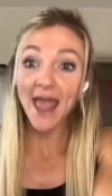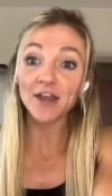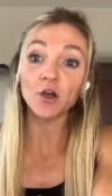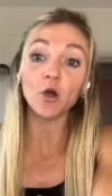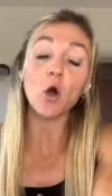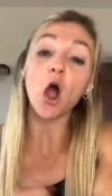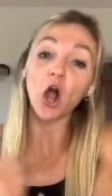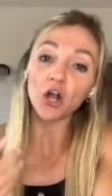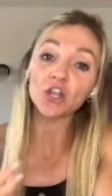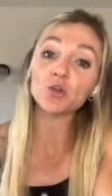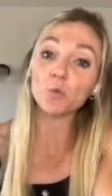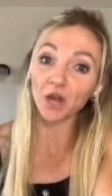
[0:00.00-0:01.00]
And
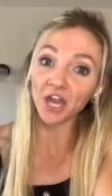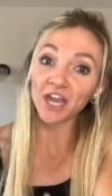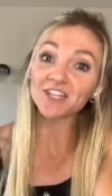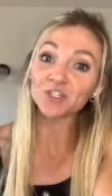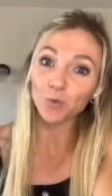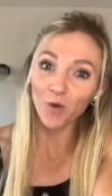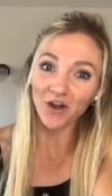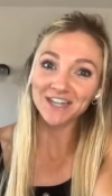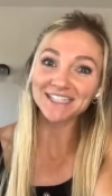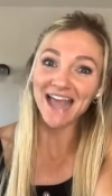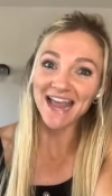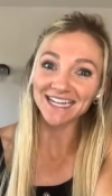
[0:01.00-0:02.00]
are you working
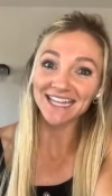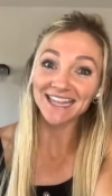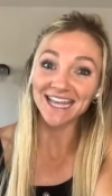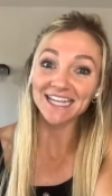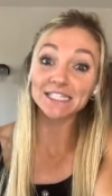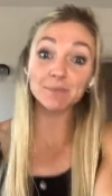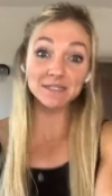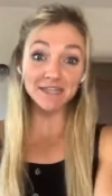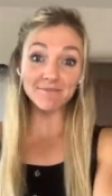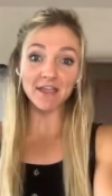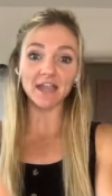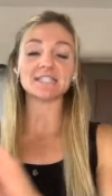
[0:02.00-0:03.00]
towards anything
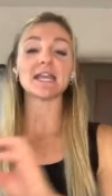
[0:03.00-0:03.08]
specific?